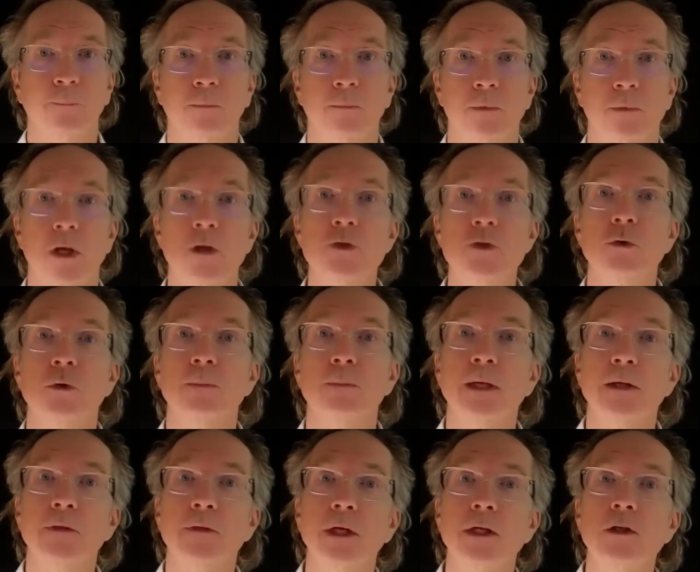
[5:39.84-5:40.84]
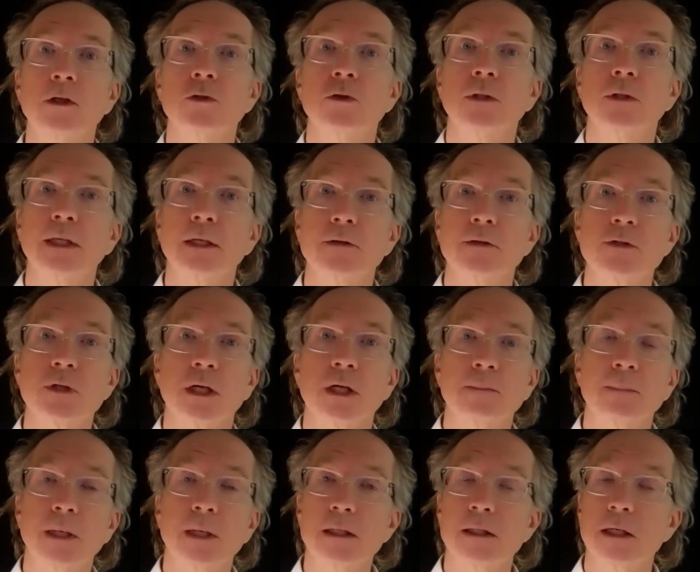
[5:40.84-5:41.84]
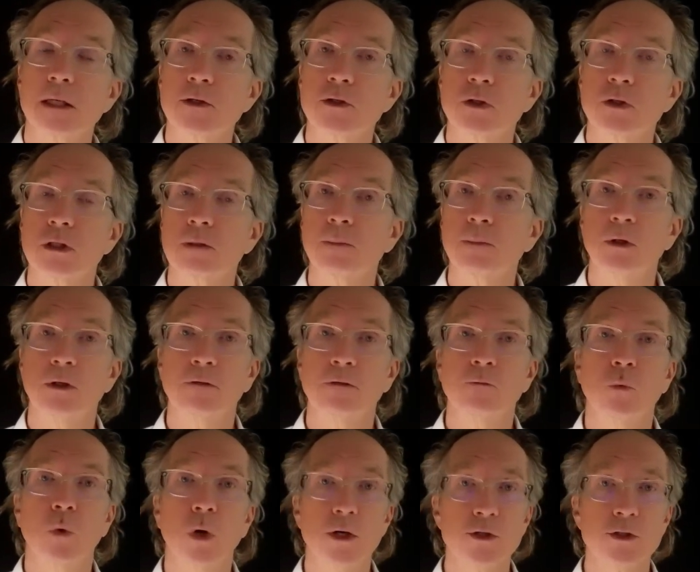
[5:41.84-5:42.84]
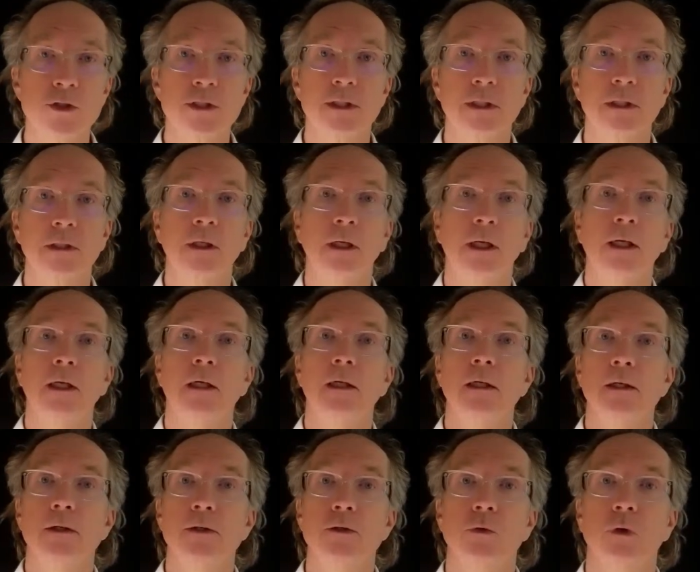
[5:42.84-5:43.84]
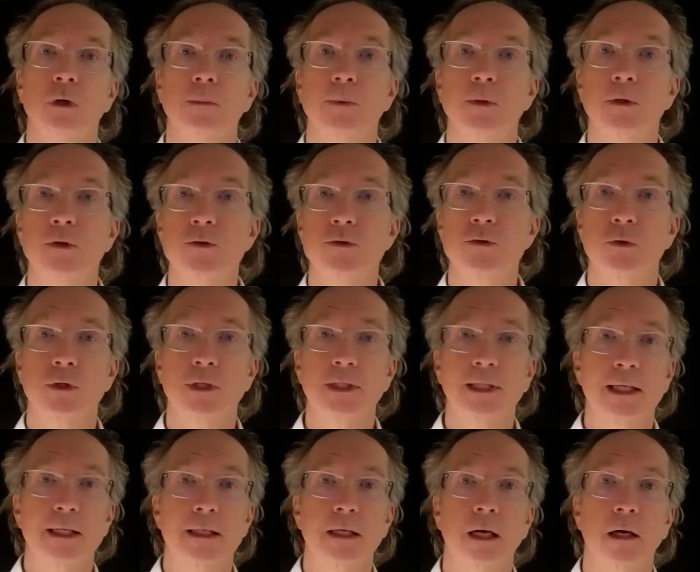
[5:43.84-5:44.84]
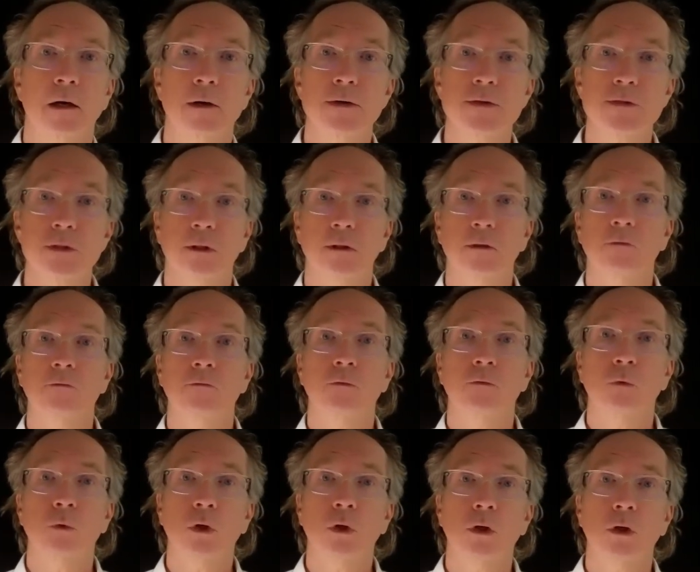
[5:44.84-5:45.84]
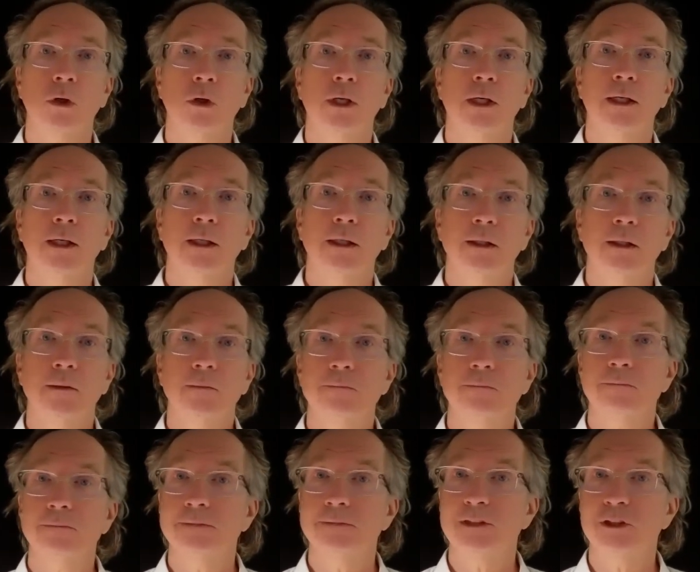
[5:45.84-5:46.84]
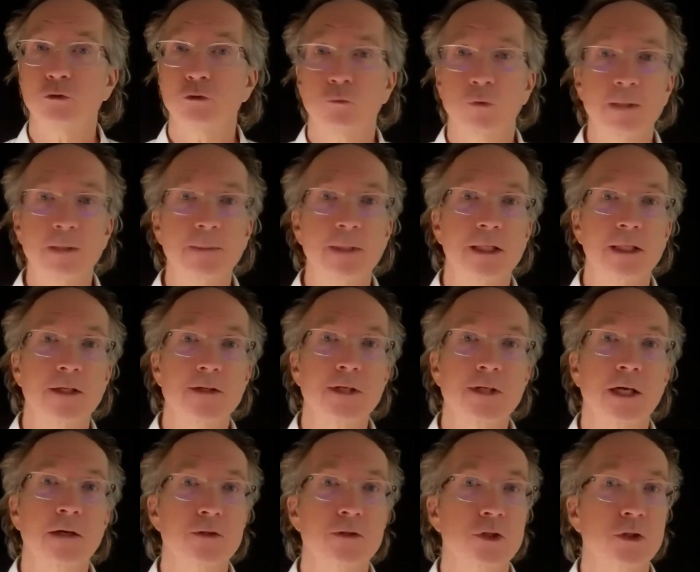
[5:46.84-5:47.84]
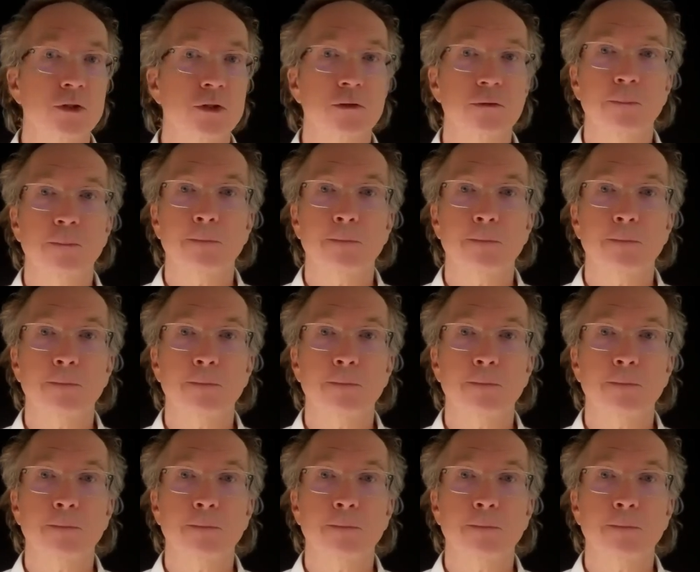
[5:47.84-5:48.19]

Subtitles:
Also, a big thank you to the Insight Meditation Community of Washington, to our producer, Glenn Harrison, for streaming this out to you.